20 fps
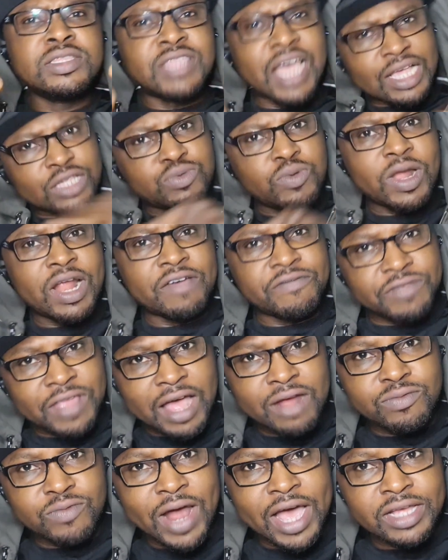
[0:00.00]
That's what I've
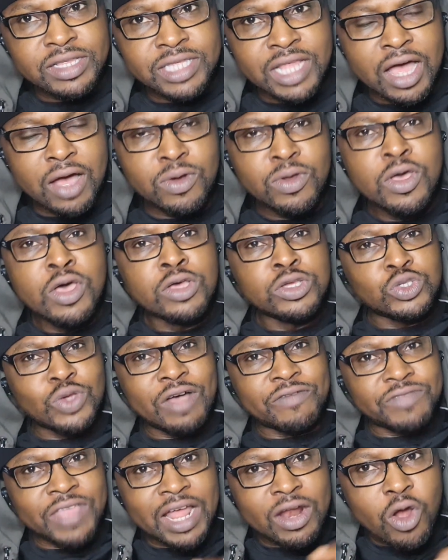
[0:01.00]
done right now.
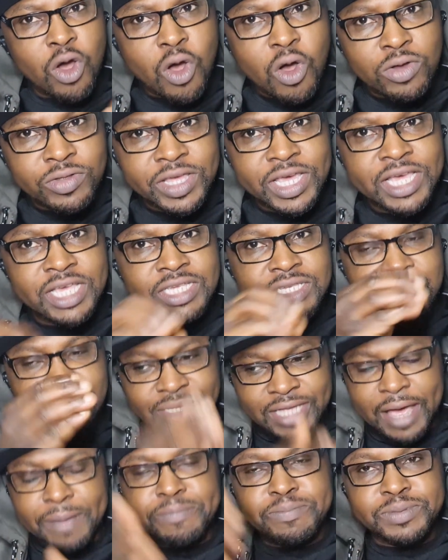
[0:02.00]
So I've done all these
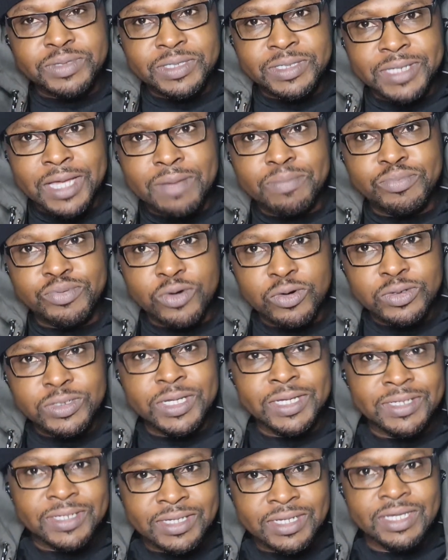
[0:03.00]
steps and
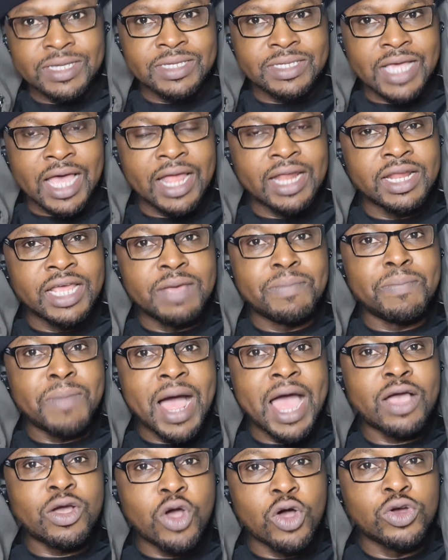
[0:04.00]
processes, and in
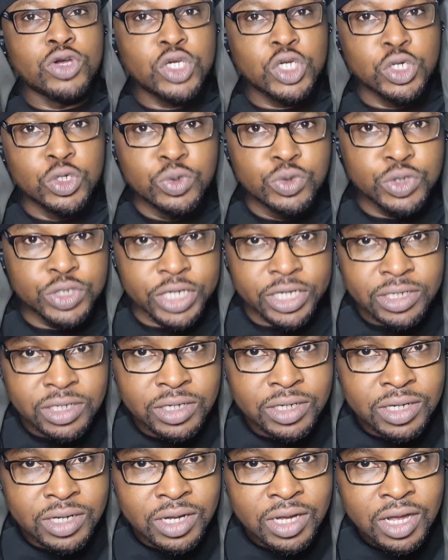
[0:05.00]
my
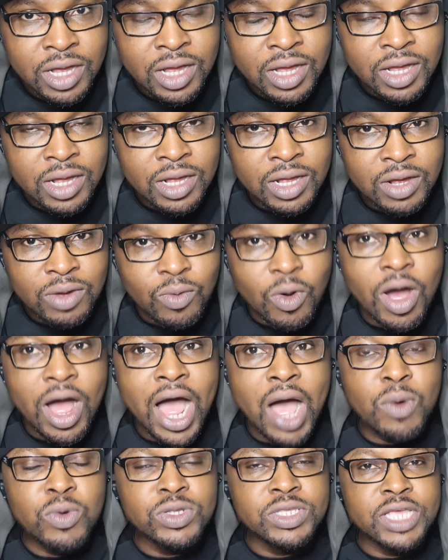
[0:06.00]
conclusion, what
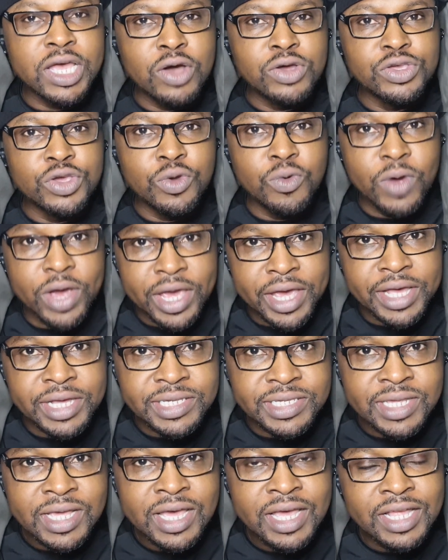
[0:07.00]
I will tell you
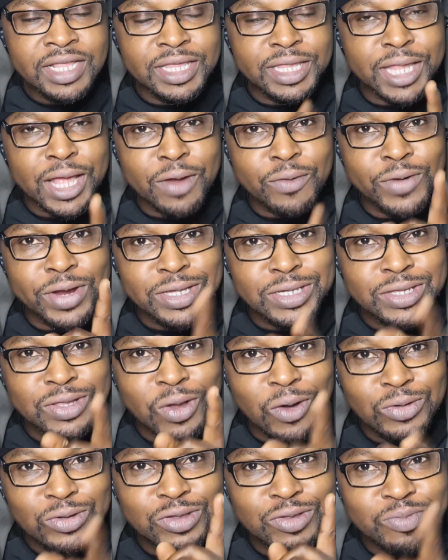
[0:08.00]
is, there is
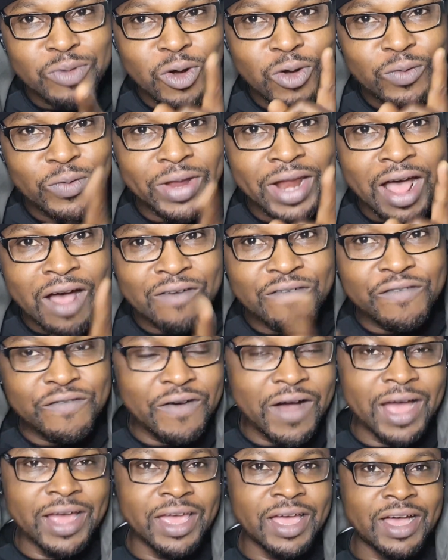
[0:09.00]
no smoke without
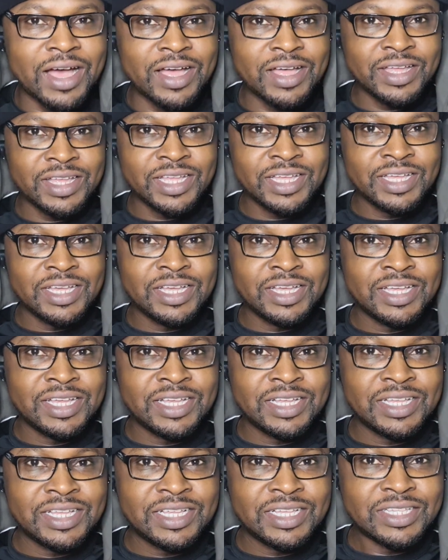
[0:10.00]
fire.
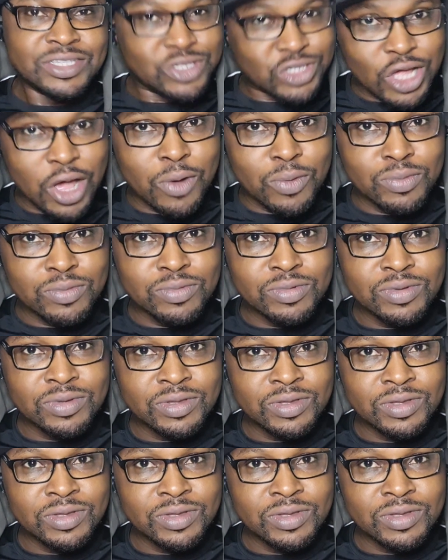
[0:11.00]
So,